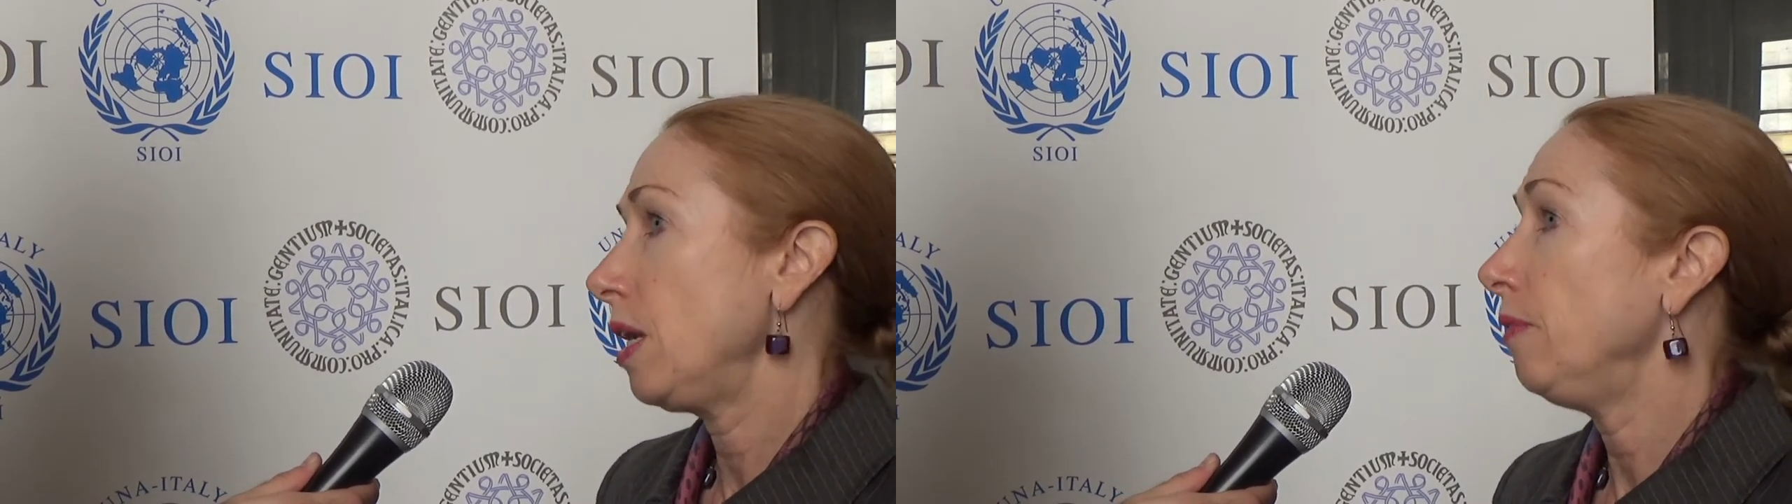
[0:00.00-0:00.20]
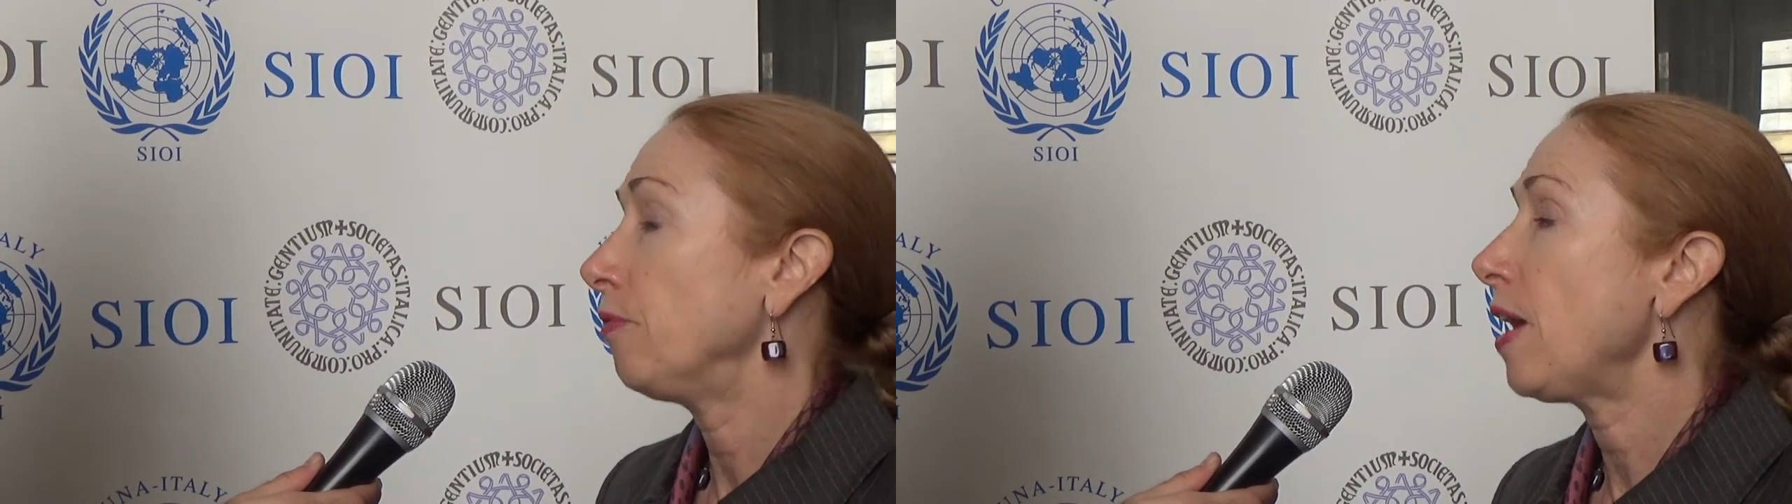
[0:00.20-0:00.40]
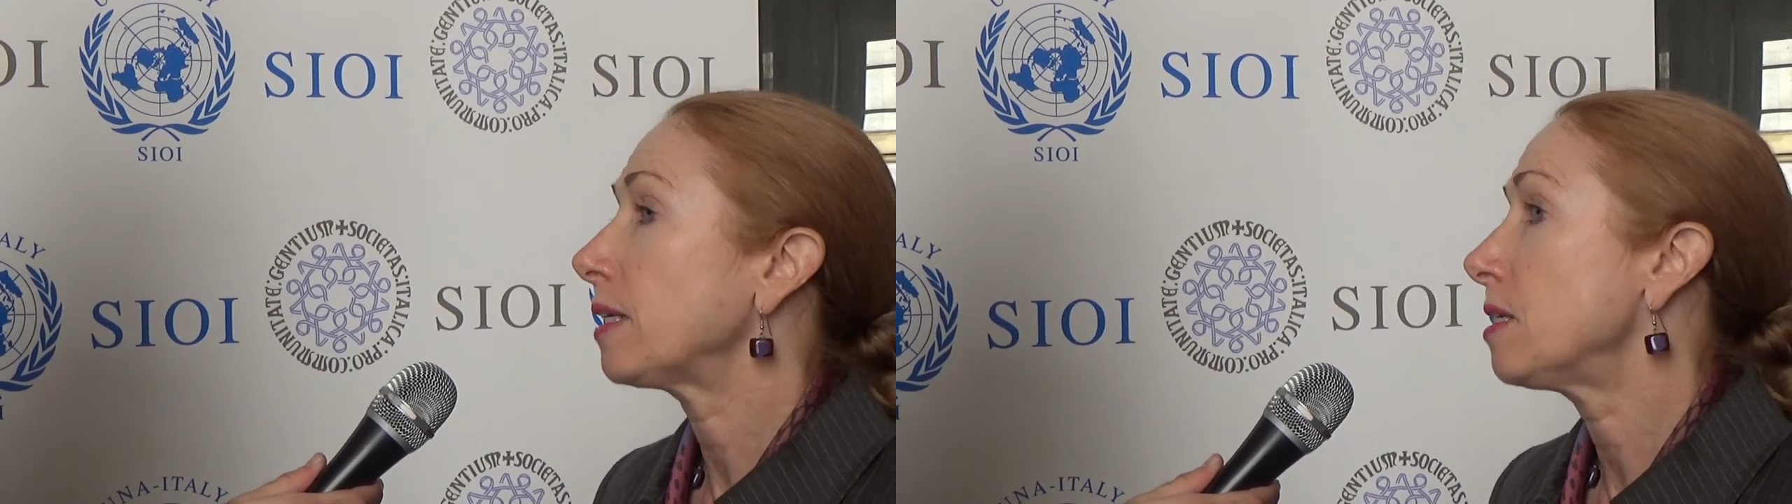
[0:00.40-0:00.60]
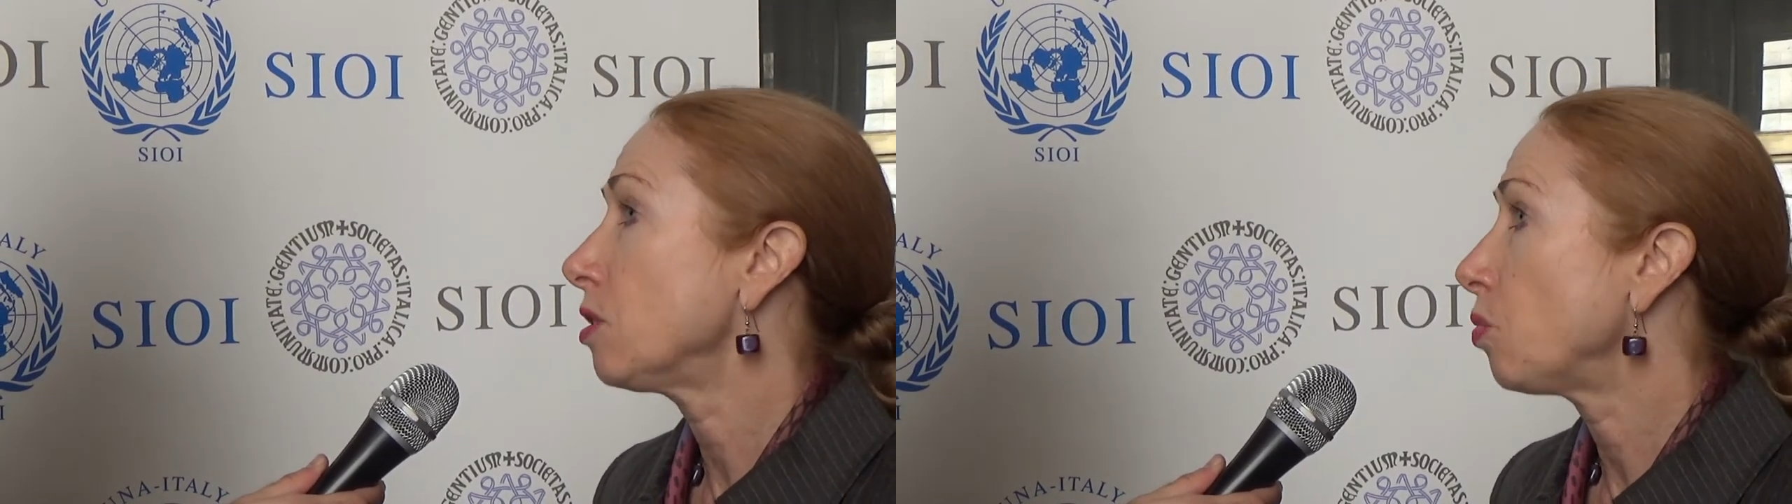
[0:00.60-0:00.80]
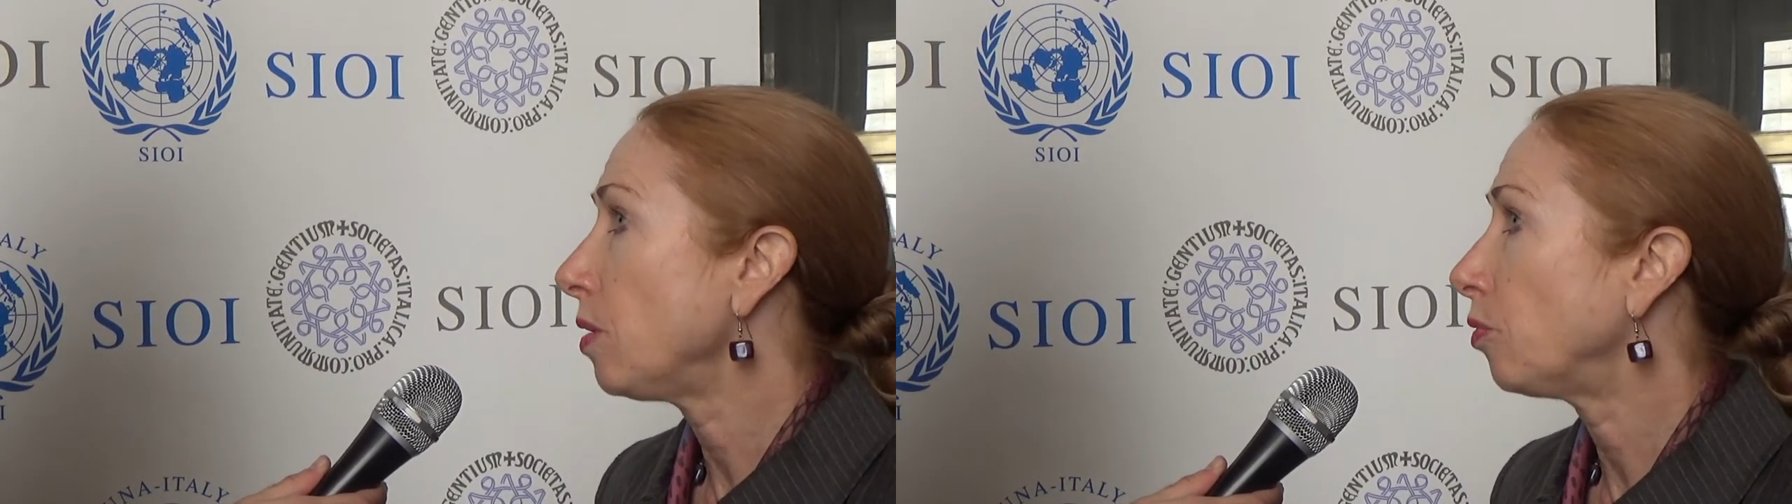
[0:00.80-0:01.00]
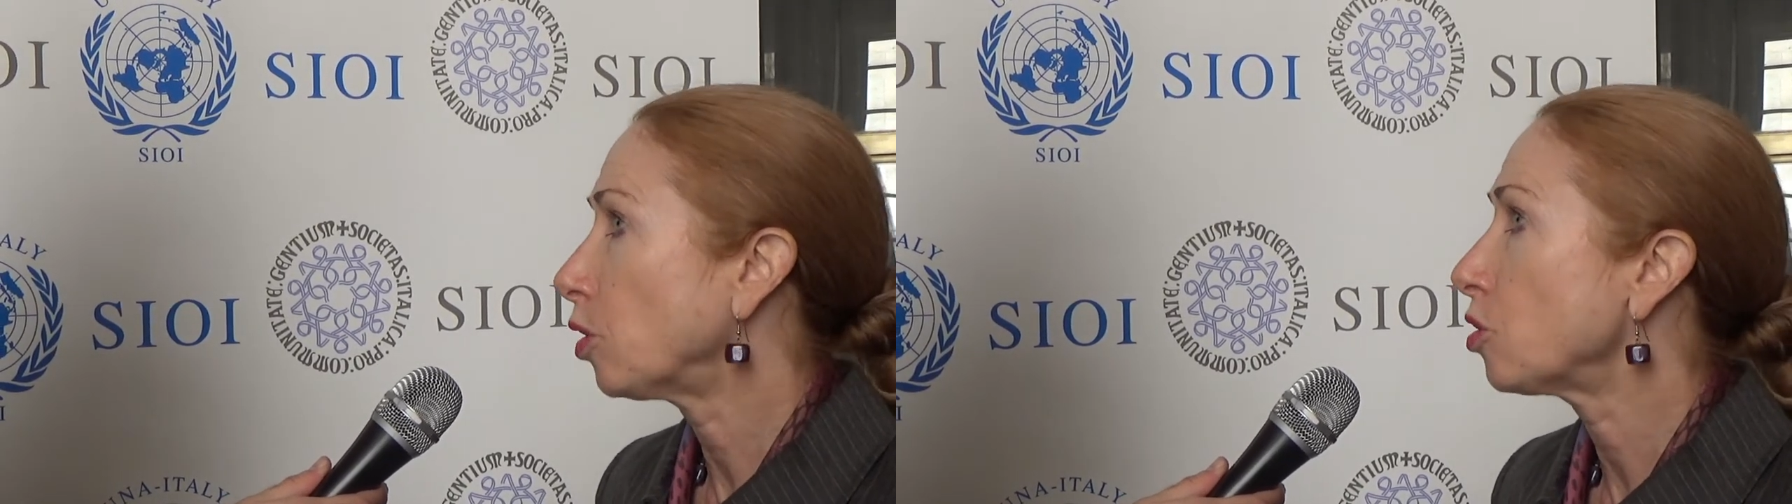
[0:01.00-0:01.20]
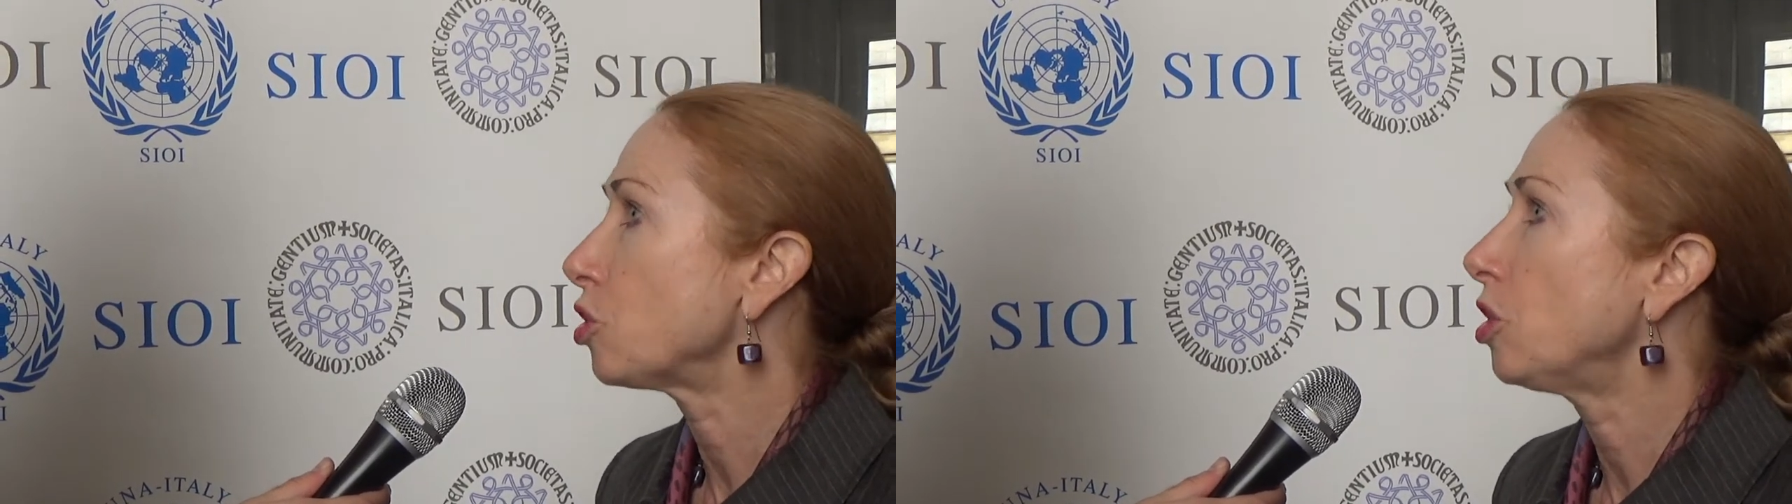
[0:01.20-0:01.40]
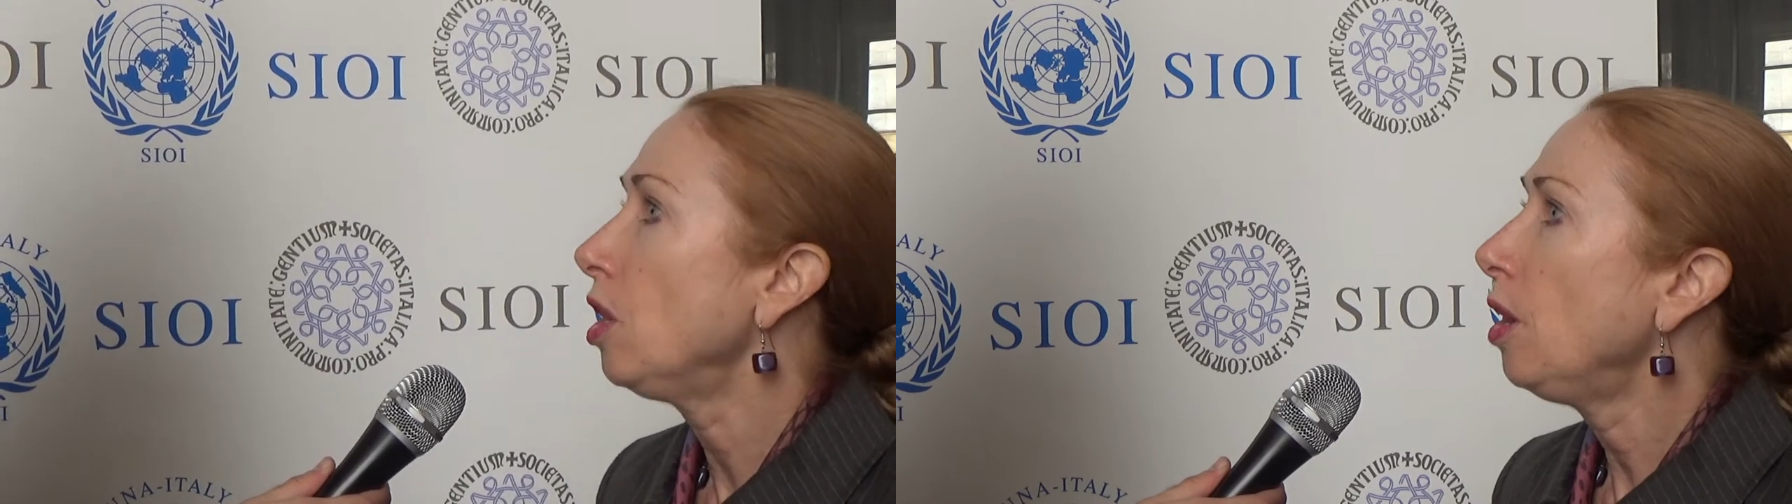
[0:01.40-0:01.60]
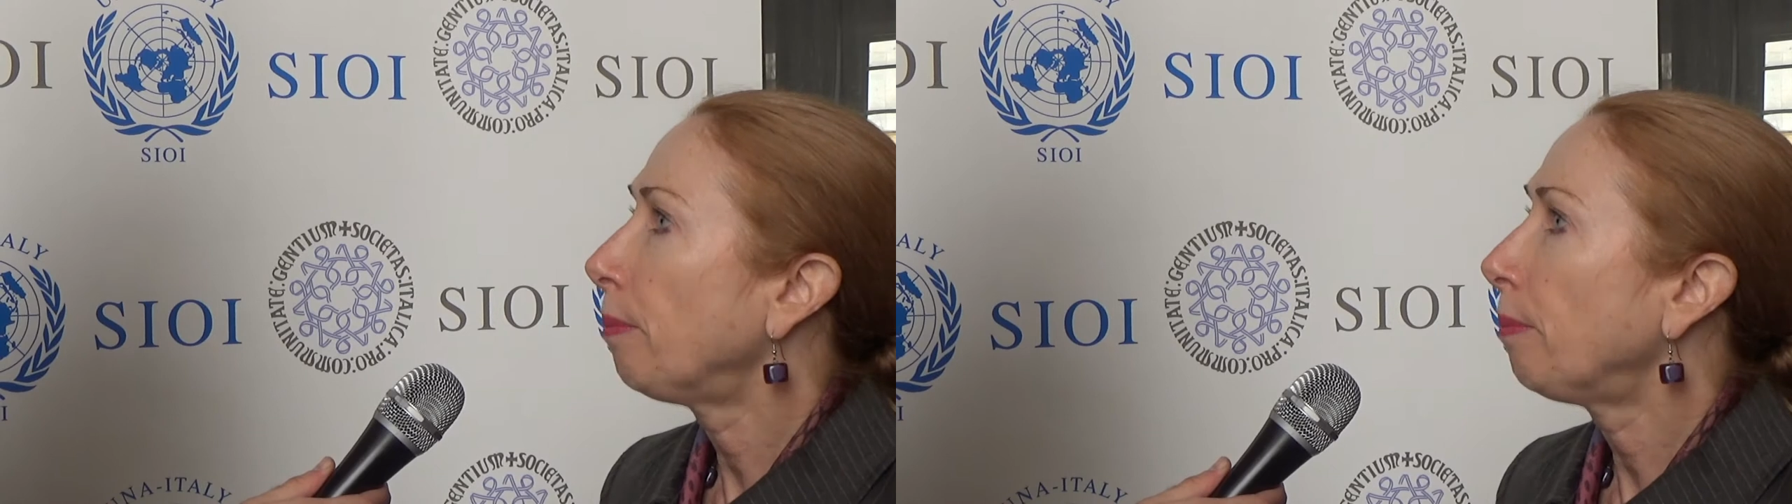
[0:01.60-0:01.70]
in fact, since we first